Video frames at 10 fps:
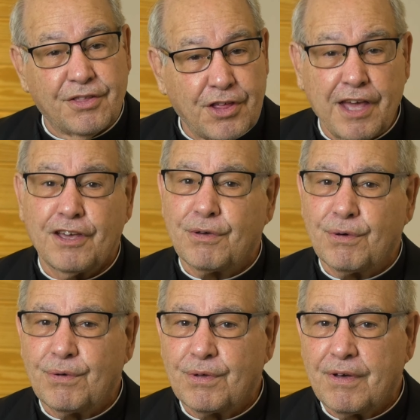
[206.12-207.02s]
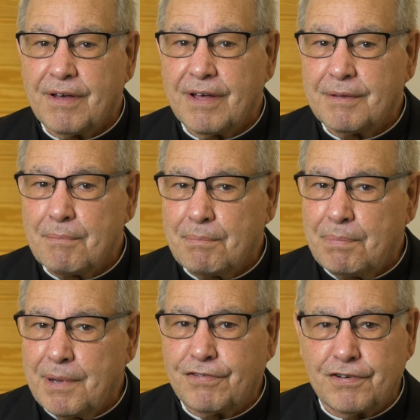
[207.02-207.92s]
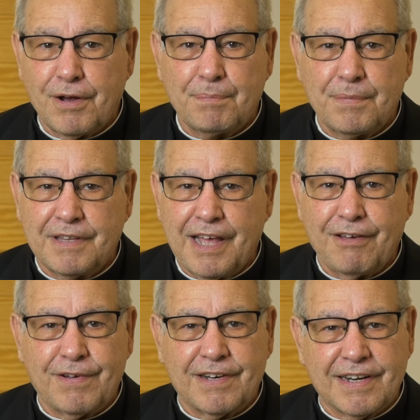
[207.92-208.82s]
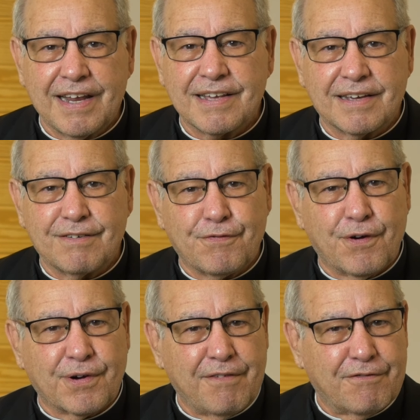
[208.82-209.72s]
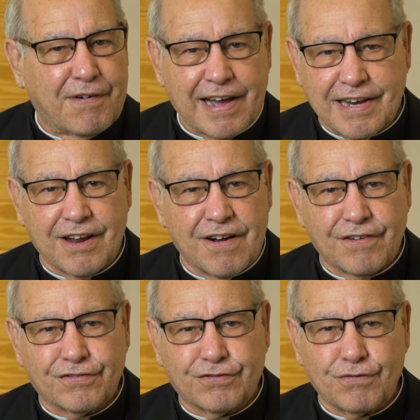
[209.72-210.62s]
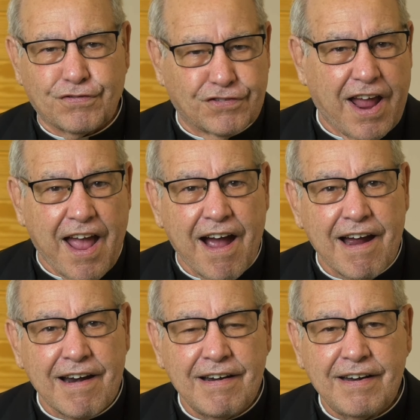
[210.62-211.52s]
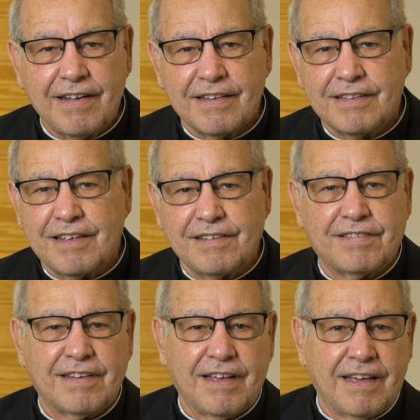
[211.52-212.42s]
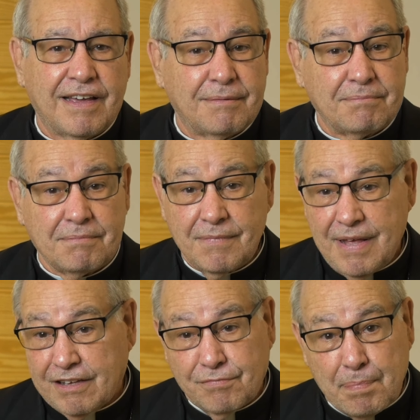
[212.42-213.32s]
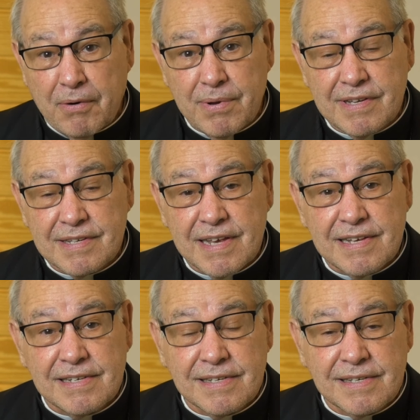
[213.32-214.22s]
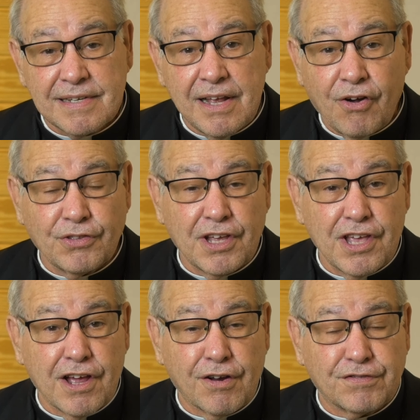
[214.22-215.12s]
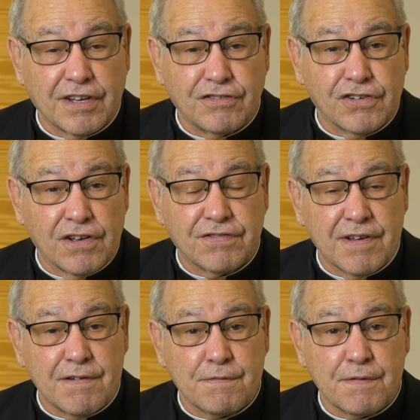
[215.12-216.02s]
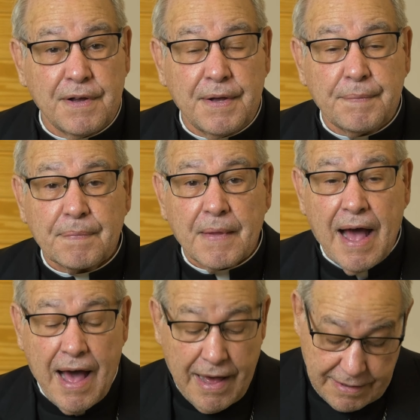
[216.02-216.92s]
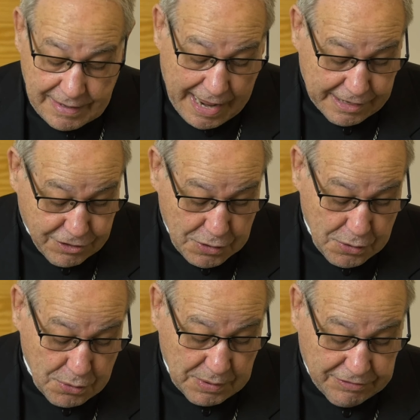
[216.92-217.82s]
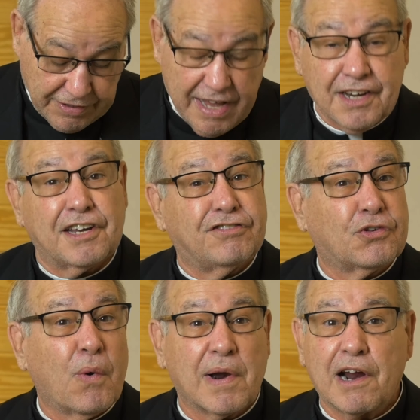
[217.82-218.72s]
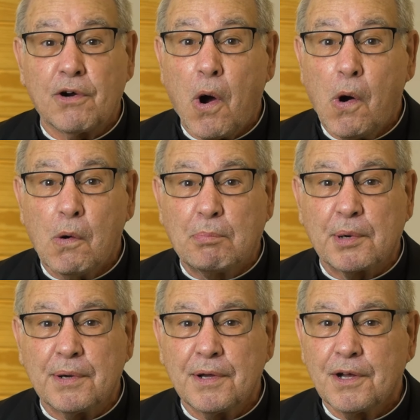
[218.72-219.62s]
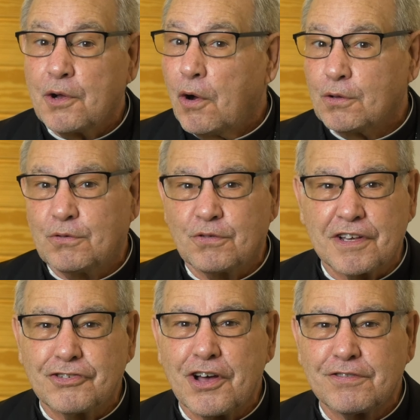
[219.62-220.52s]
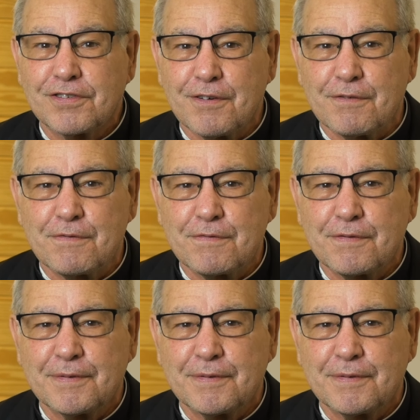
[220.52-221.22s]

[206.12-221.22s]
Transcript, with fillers: Thank you, Bishop David Ricken, for inviting us to share these um, experiences on the year of St. Joseph. And like you, we say, restore our hope. Go to St. Joseph.